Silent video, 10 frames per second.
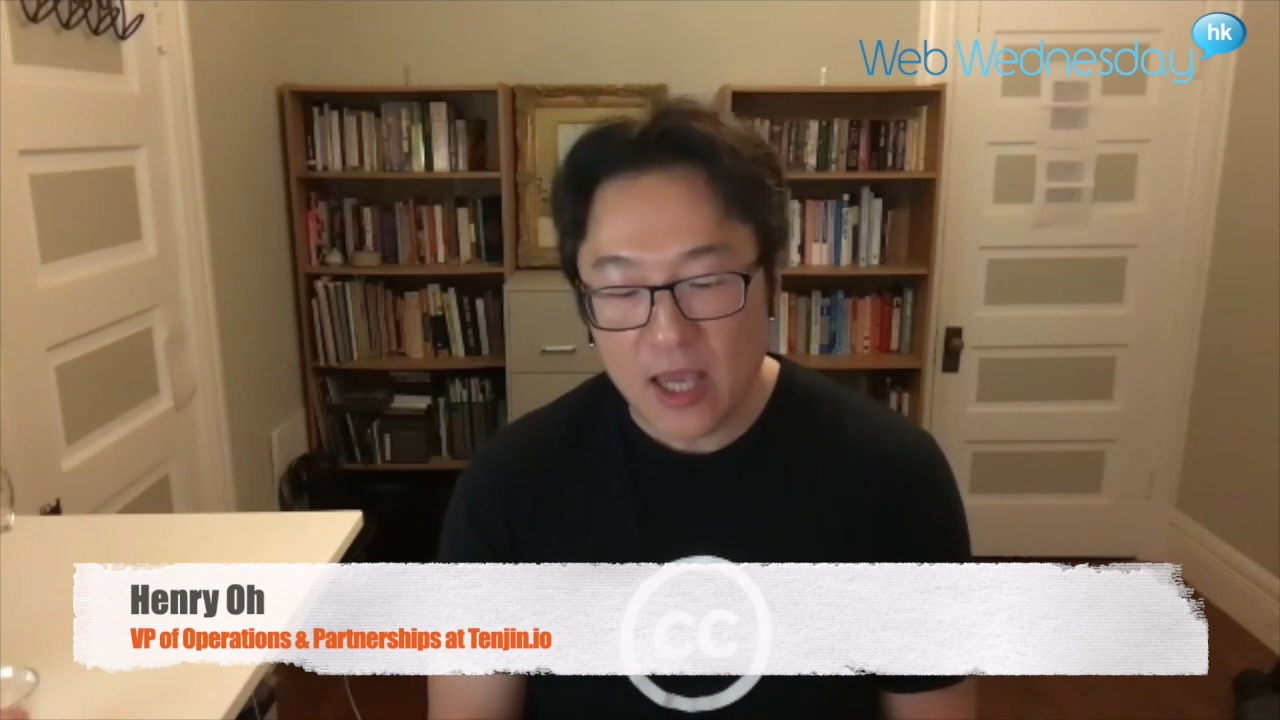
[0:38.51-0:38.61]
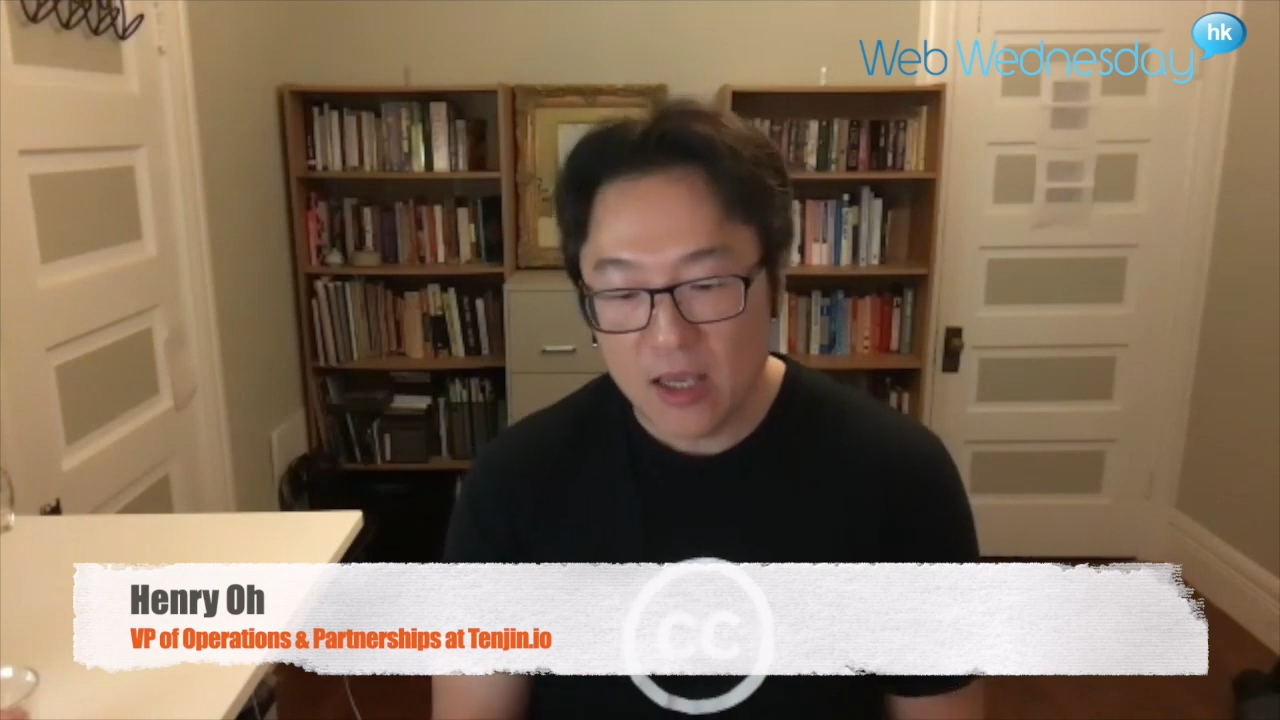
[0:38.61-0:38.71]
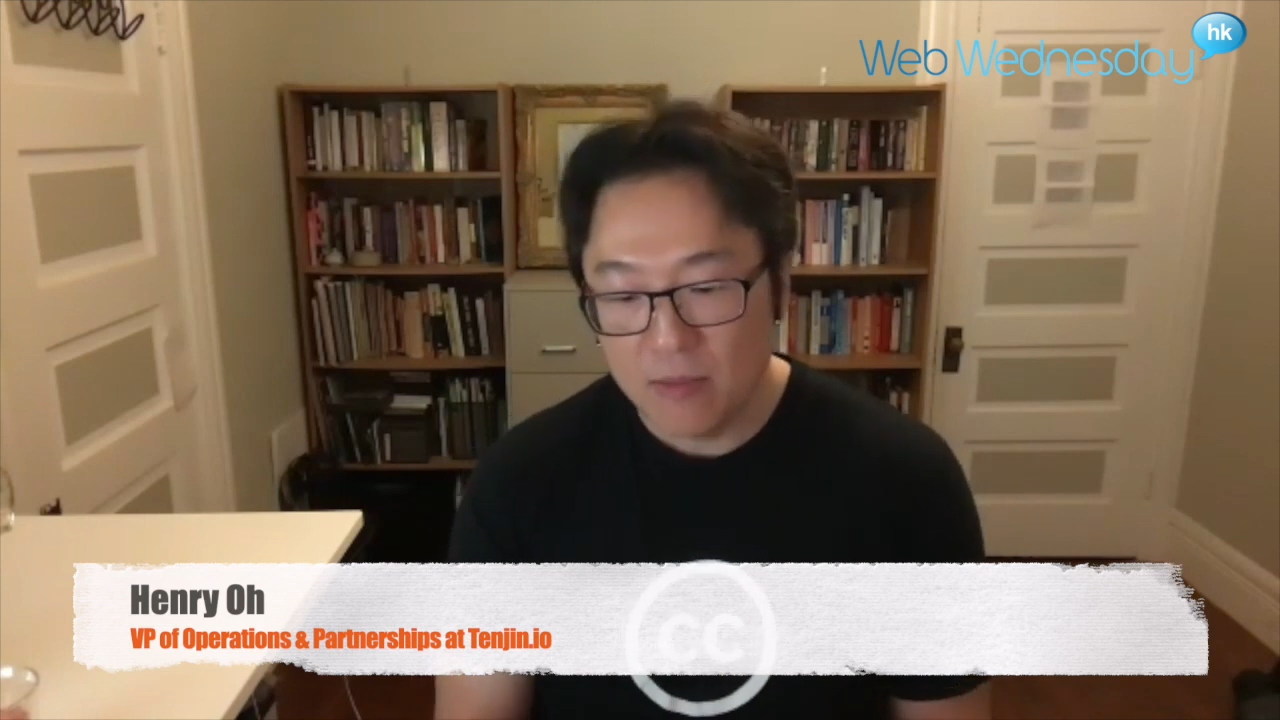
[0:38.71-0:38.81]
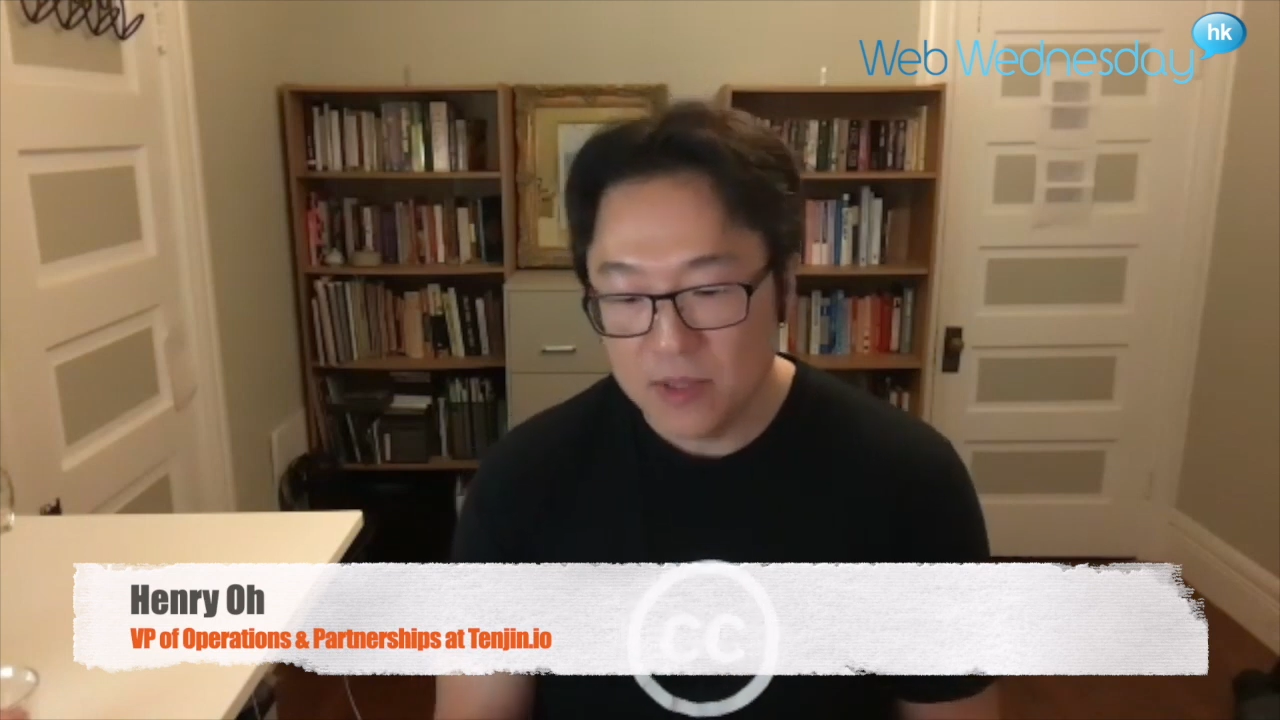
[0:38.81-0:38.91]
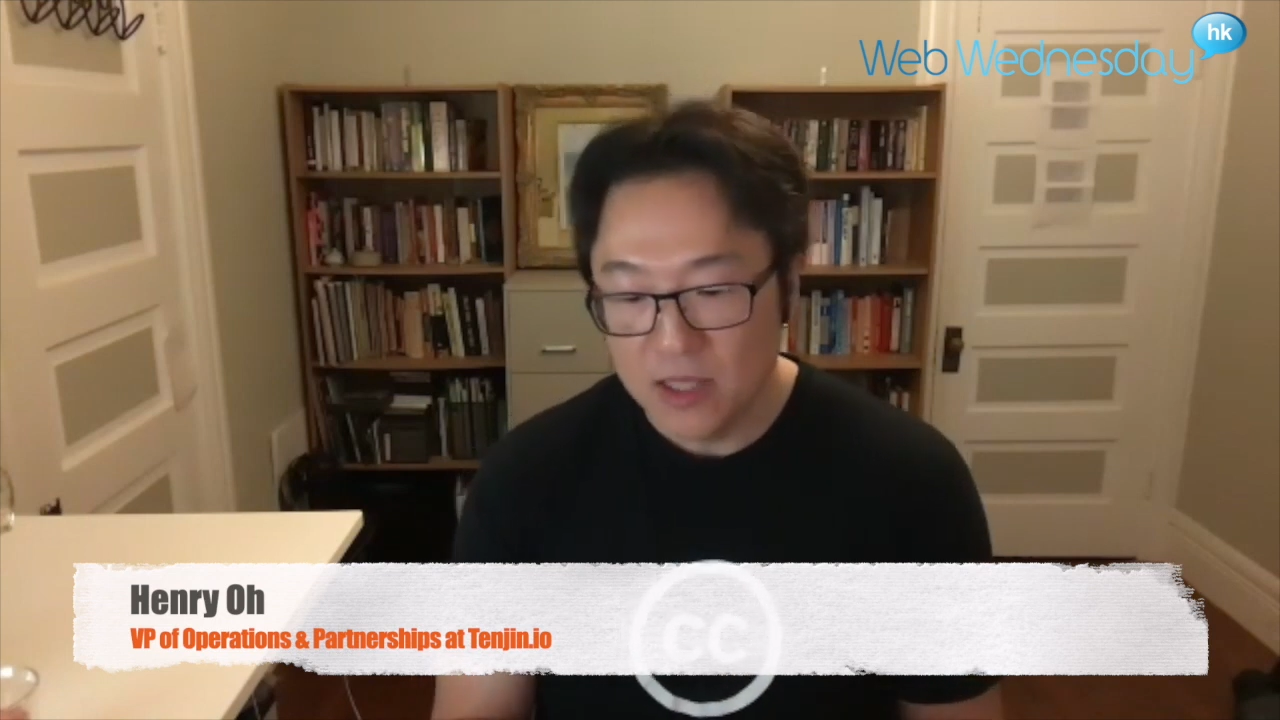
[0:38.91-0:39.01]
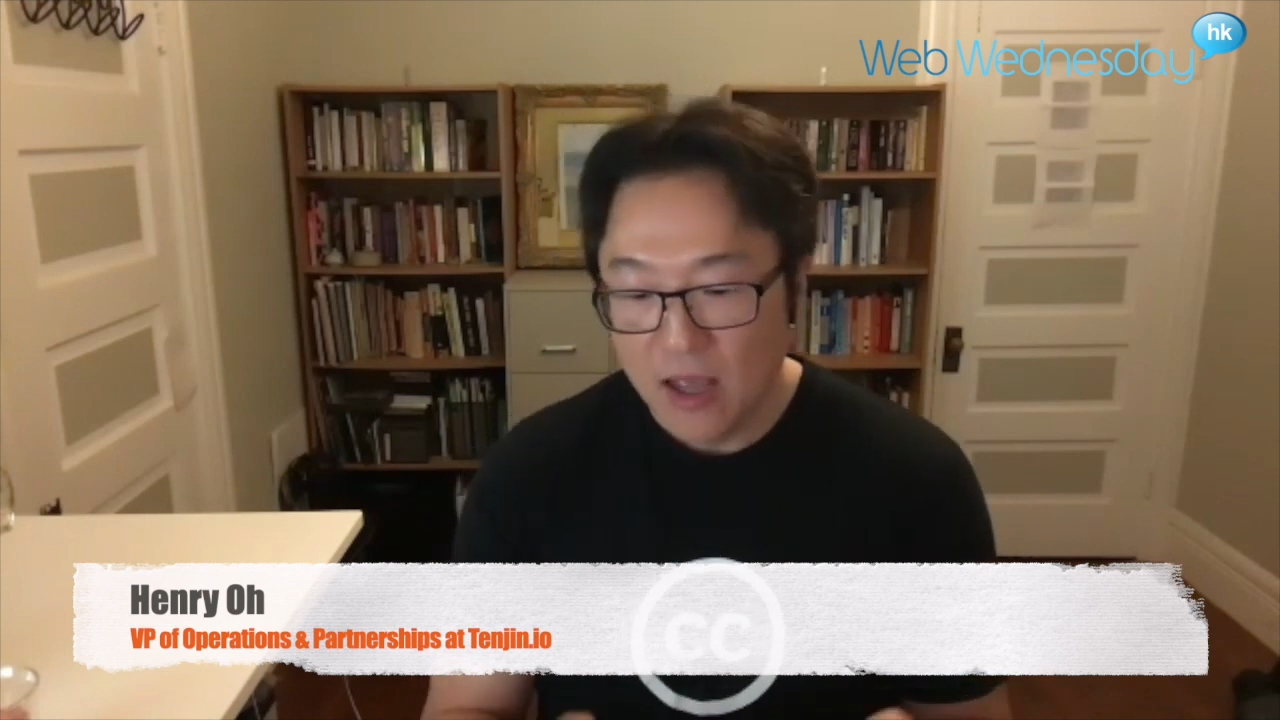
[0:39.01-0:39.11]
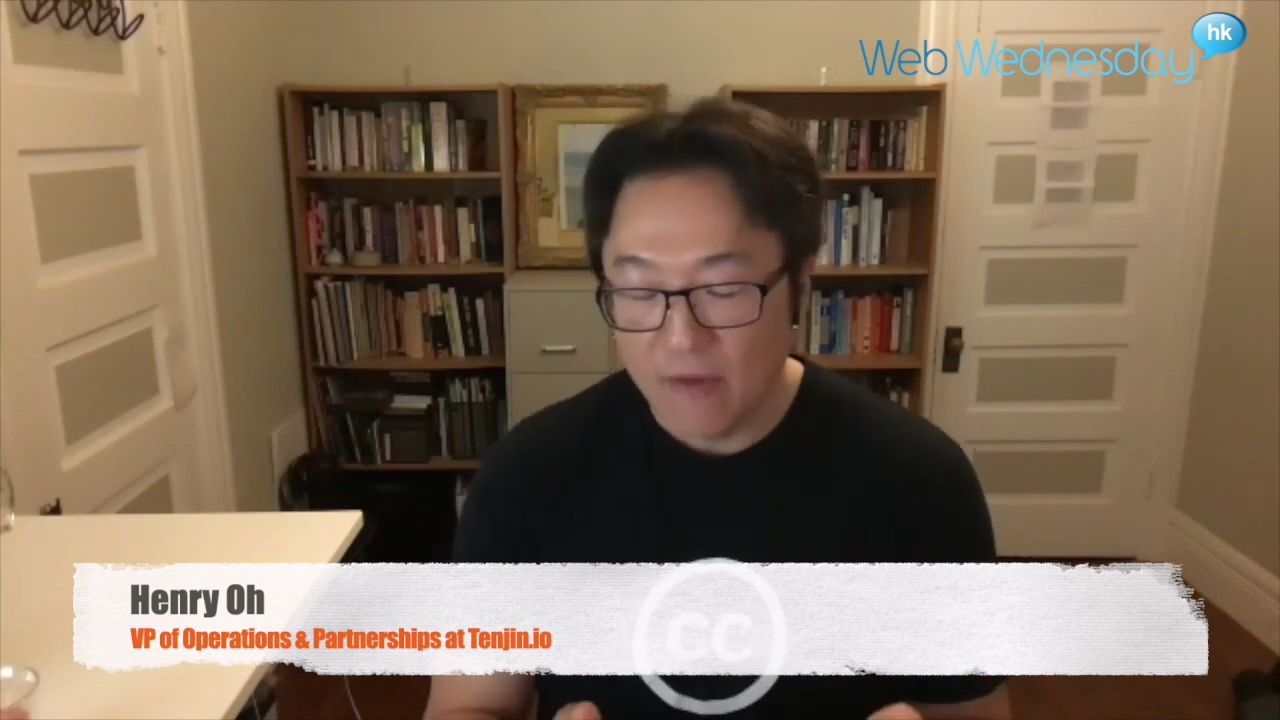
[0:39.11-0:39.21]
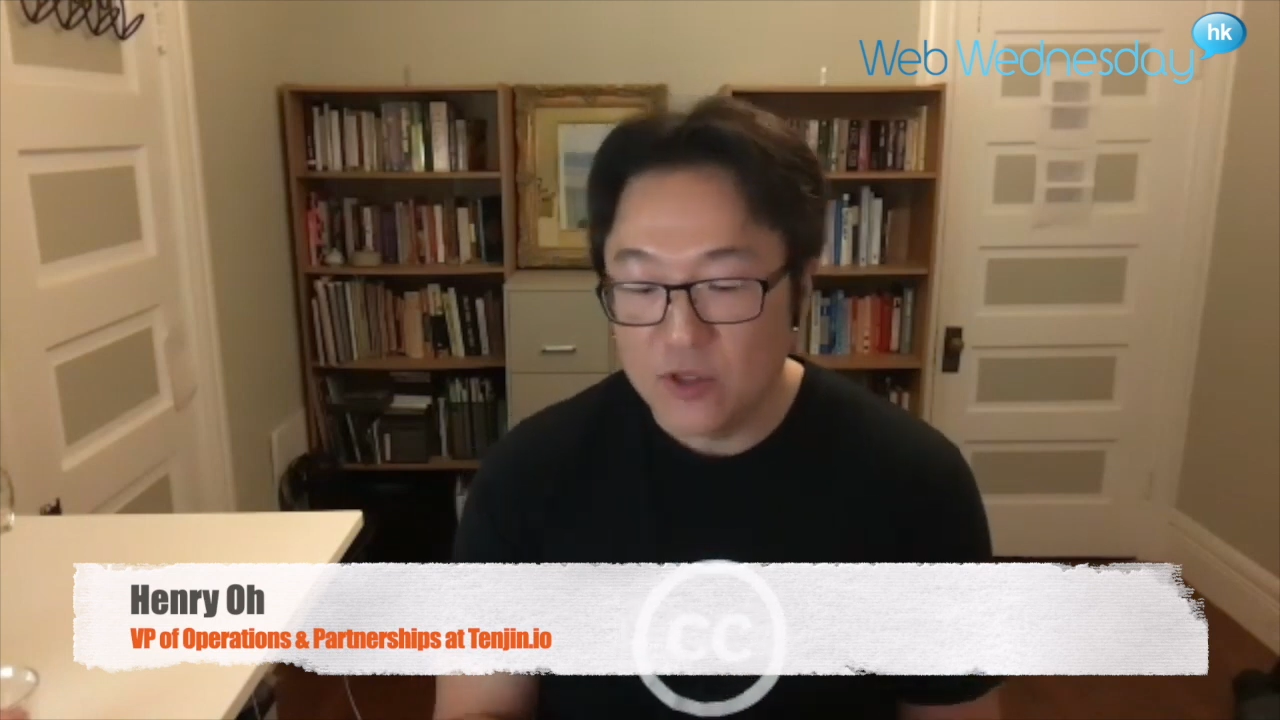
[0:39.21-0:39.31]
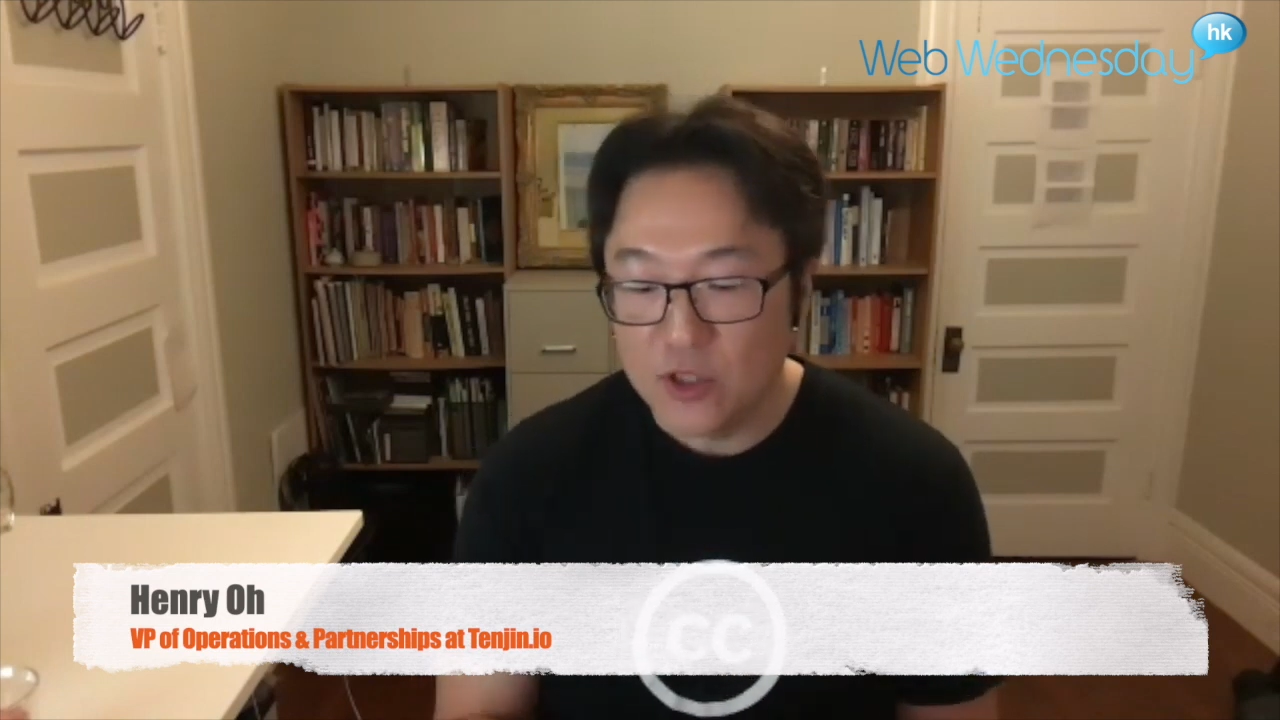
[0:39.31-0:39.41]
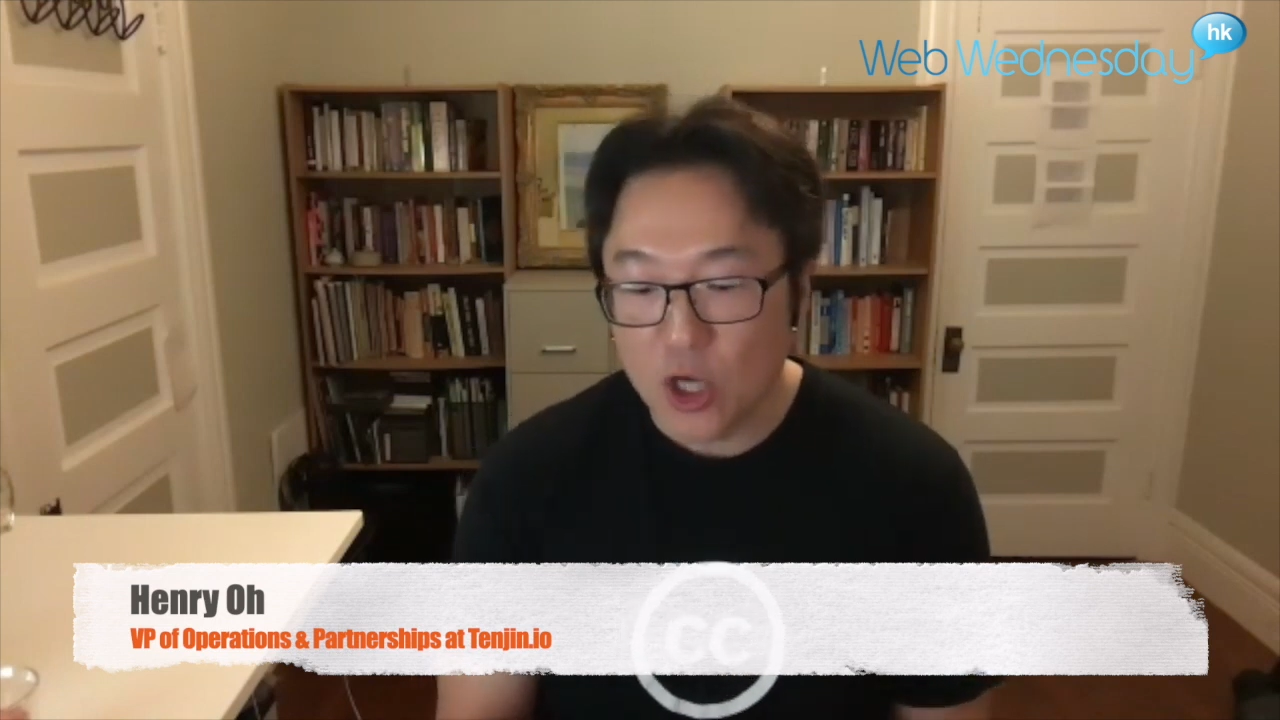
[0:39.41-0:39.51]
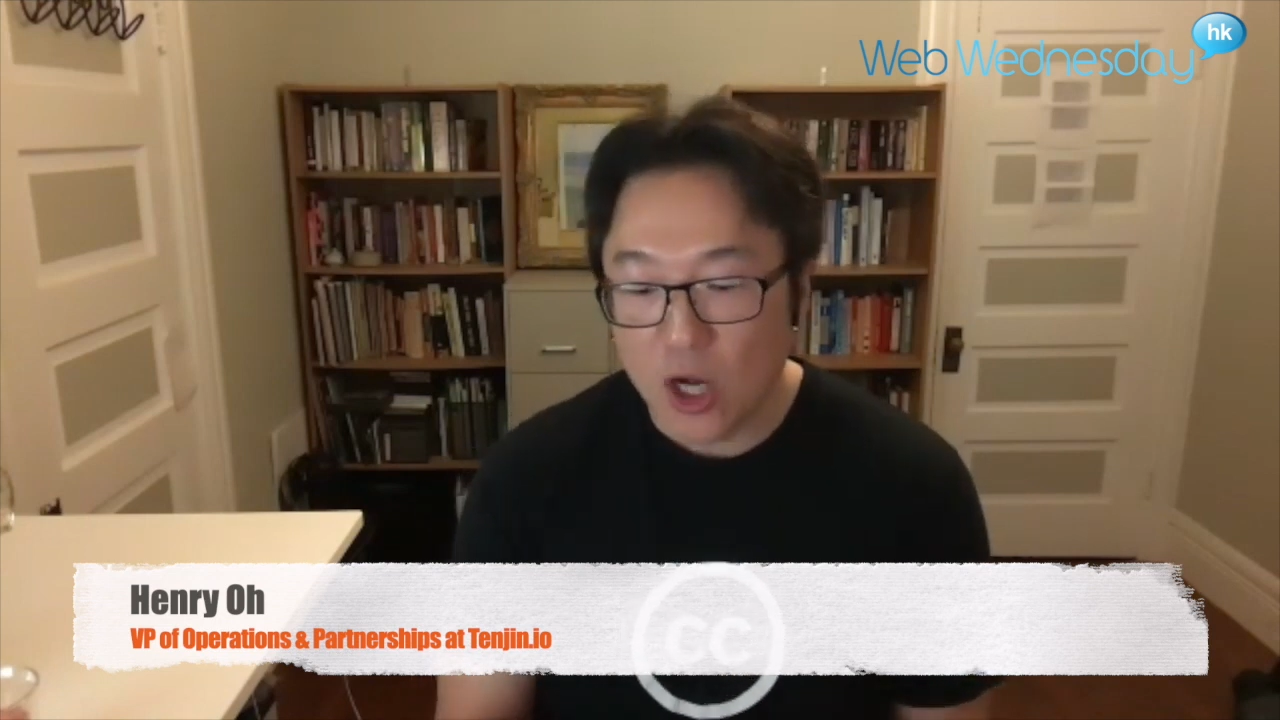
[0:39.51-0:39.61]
games have